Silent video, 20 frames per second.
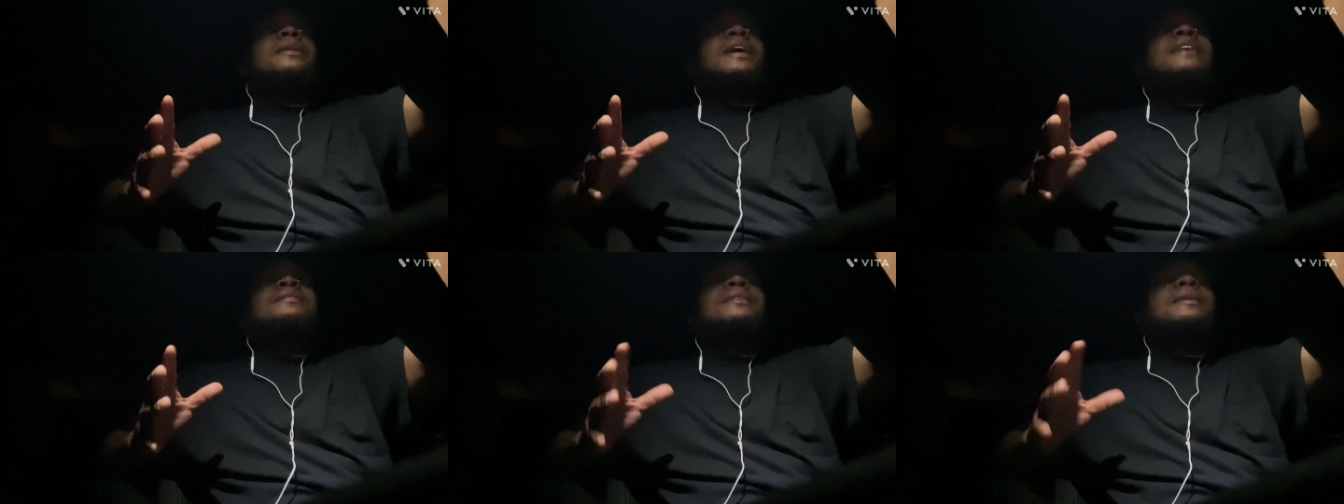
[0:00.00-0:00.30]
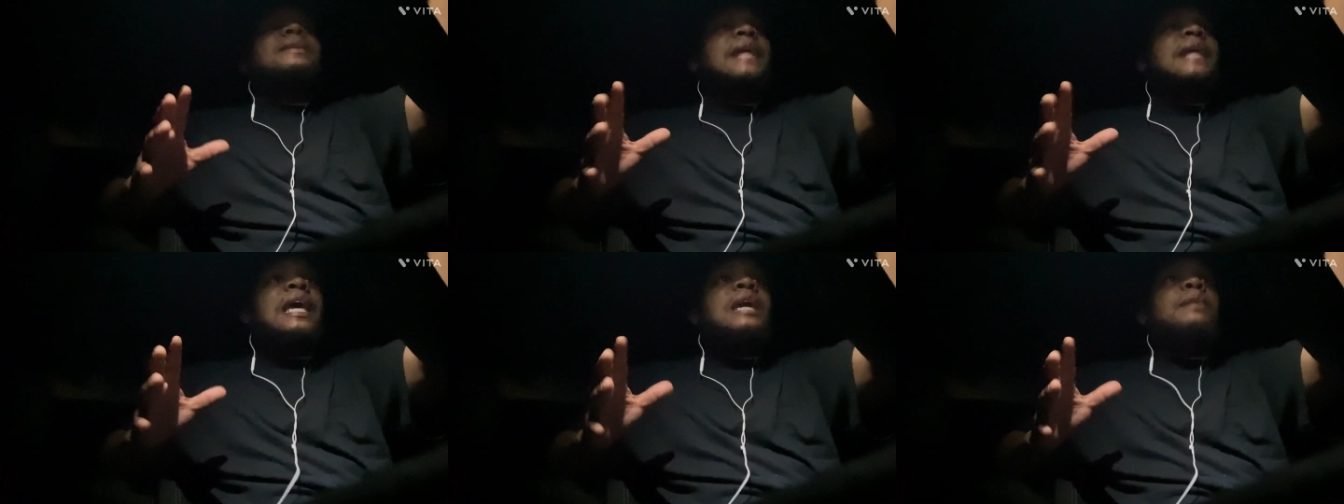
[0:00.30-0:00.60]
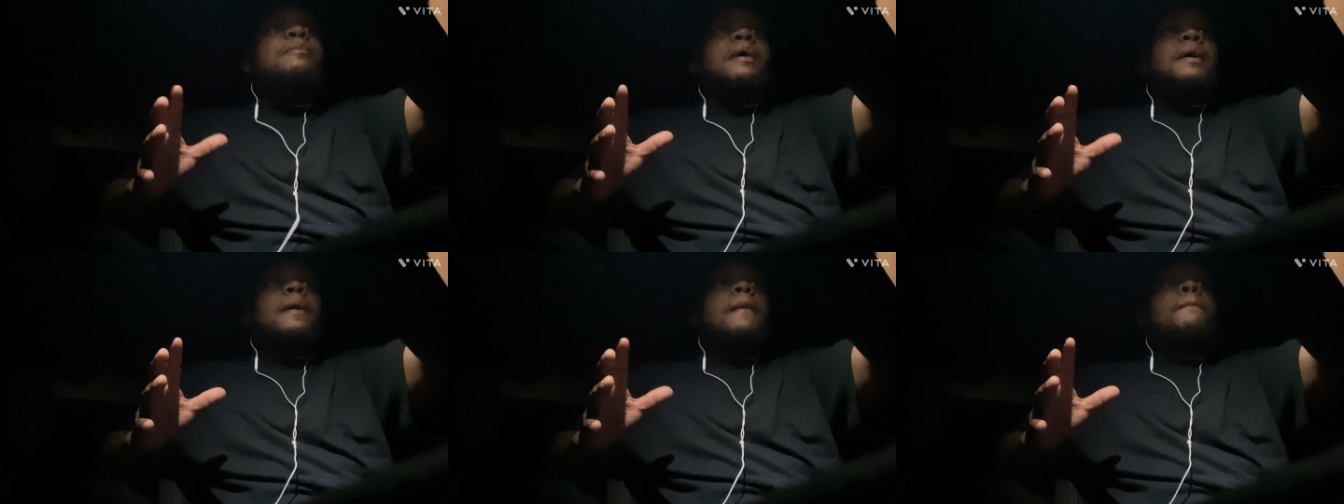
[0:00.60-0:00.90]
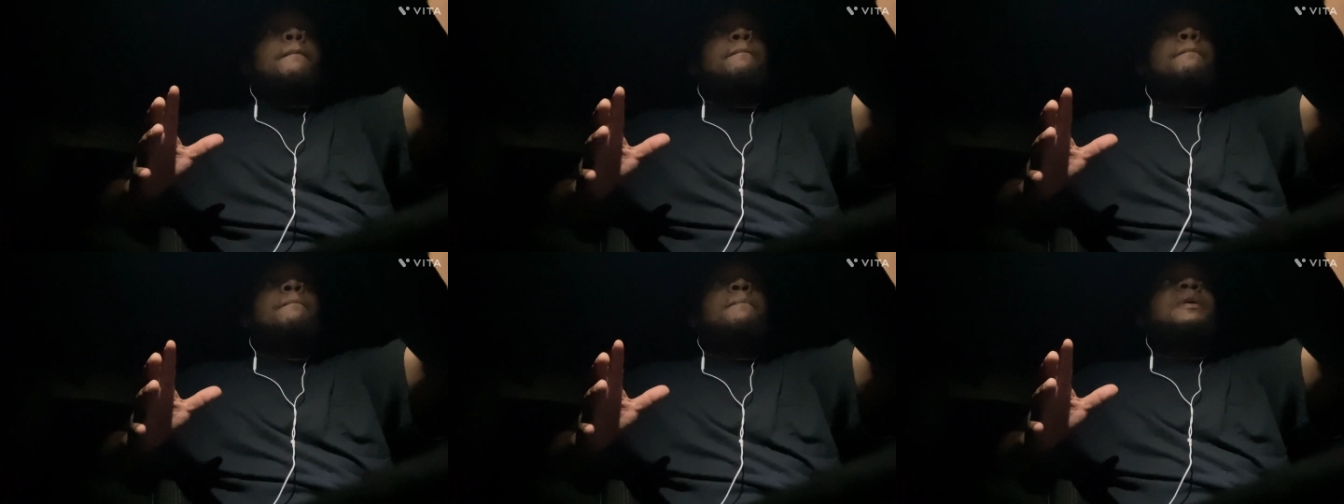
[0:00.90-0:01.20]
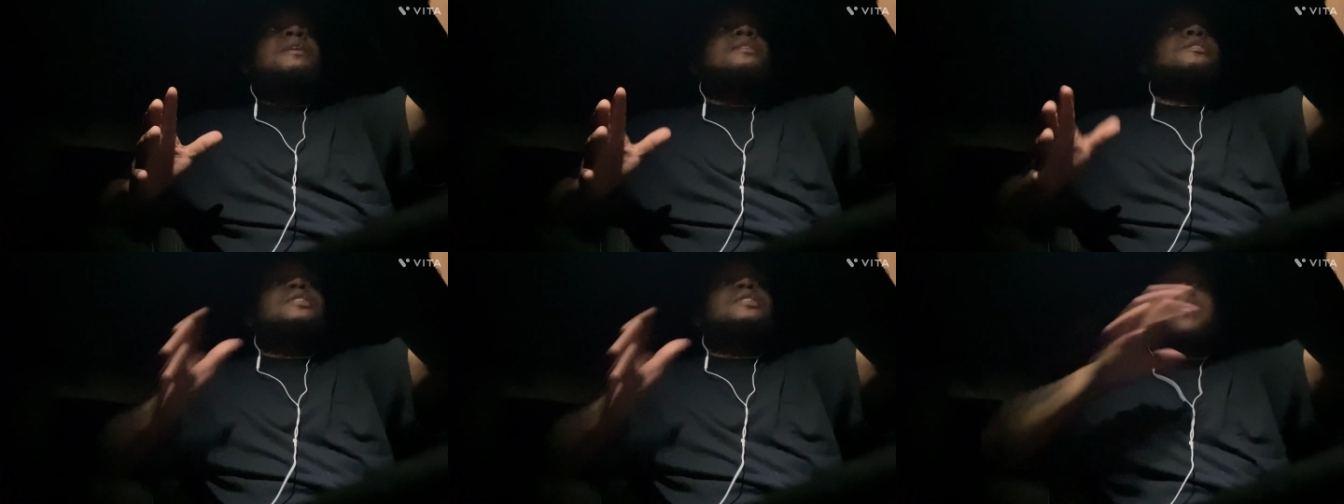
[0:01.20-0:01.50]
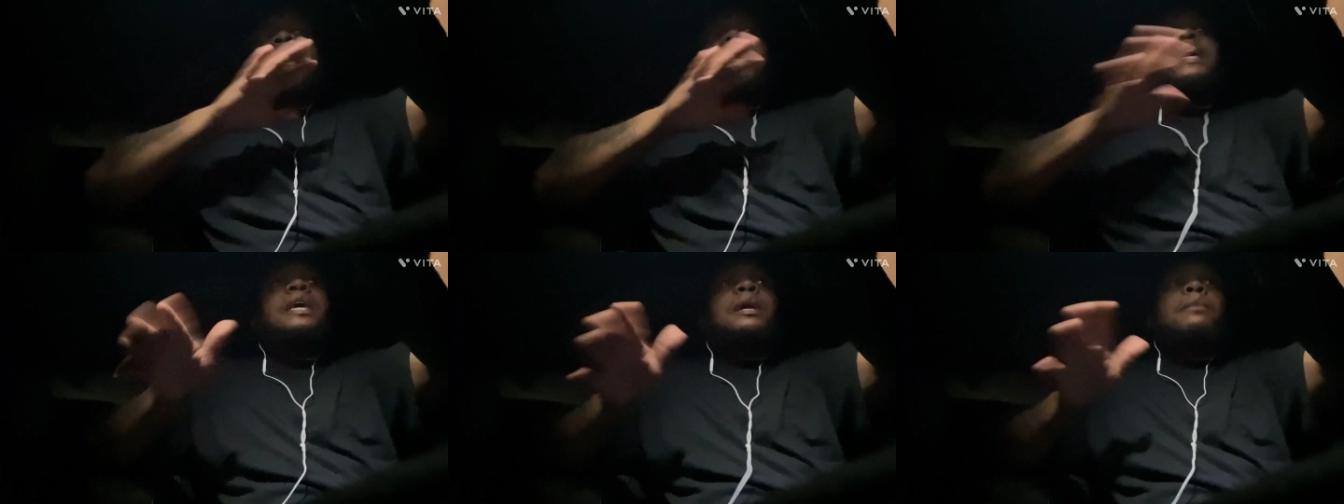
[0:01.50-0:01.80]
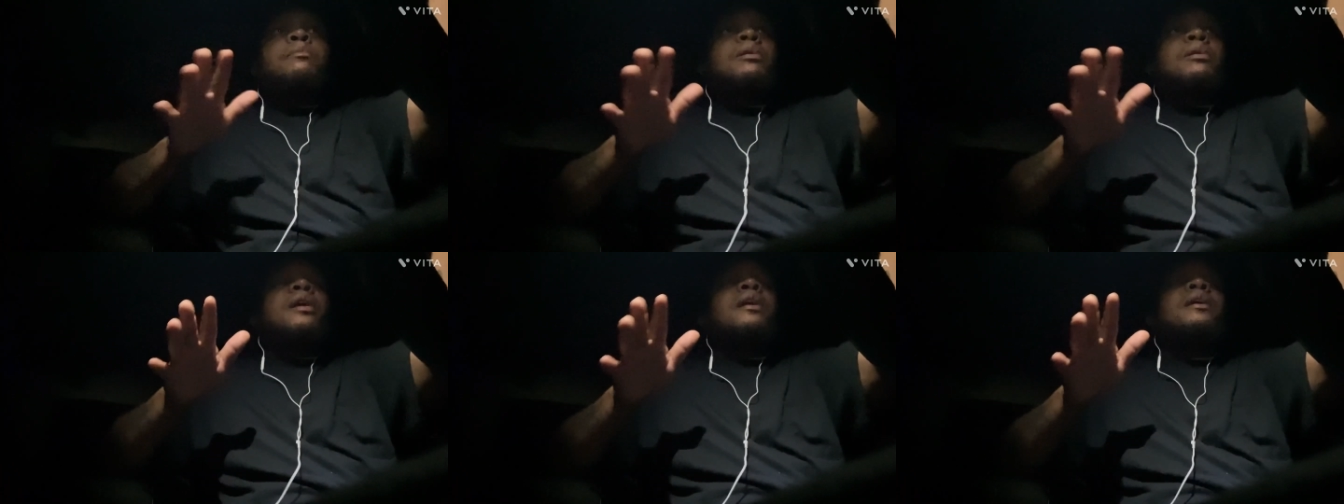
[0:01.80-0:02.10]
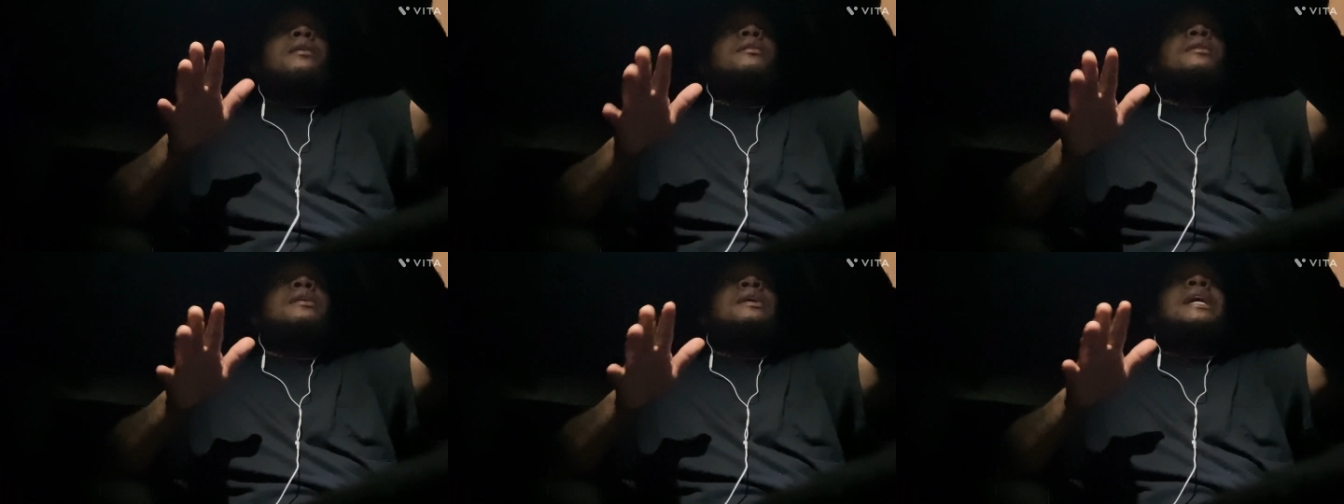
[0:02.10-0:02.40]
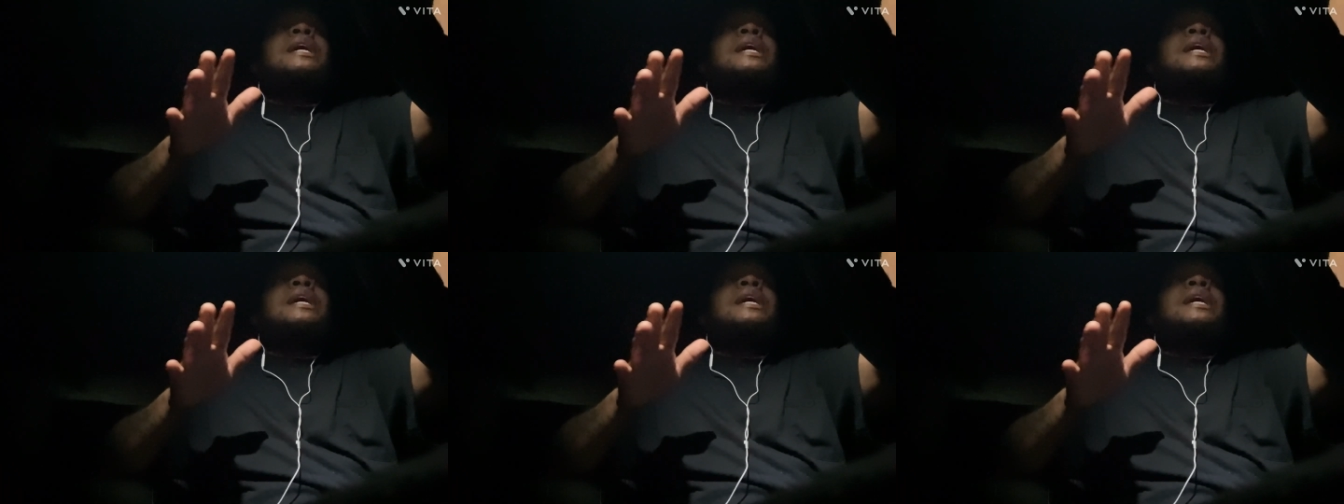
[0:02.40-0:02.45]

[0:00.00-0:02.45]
That's a demon. Shake it, bruh.